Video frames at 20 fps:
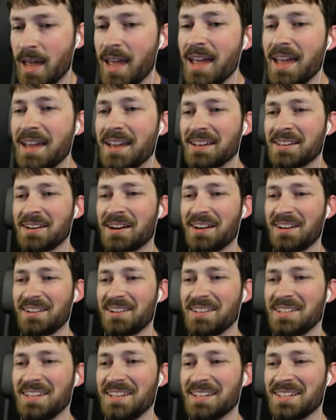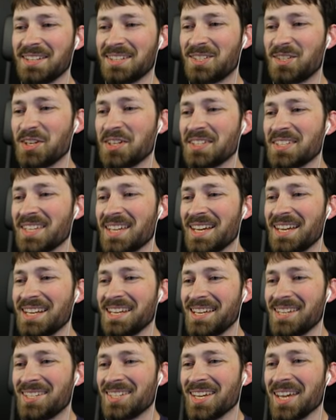Hey, an odd onion, it's just that
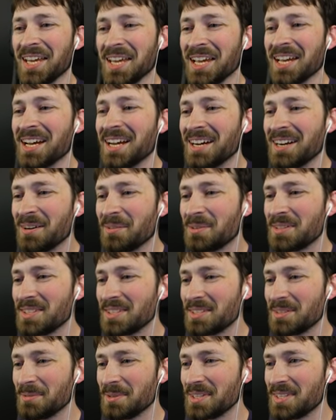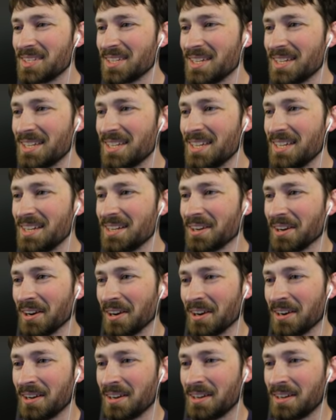easy. What is it doing sitting
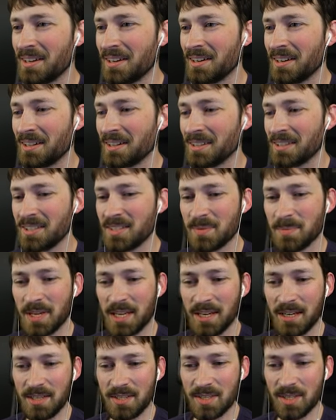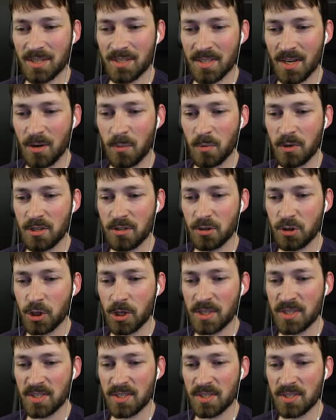here? Doesn't make any sense. I wouldn't
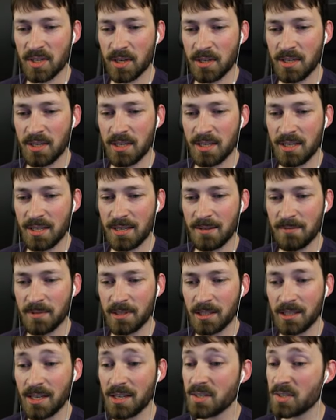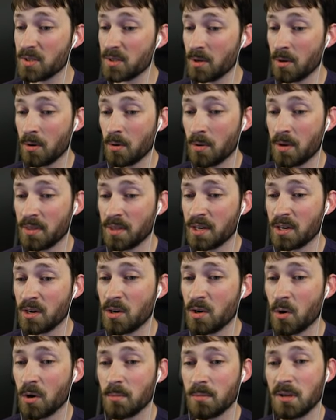trust this onion even less so than a
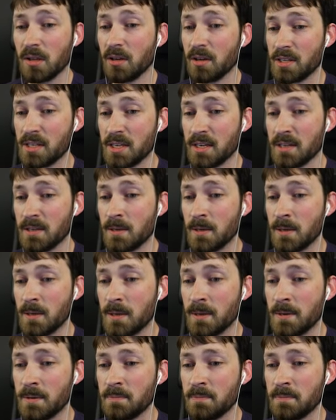normal onion.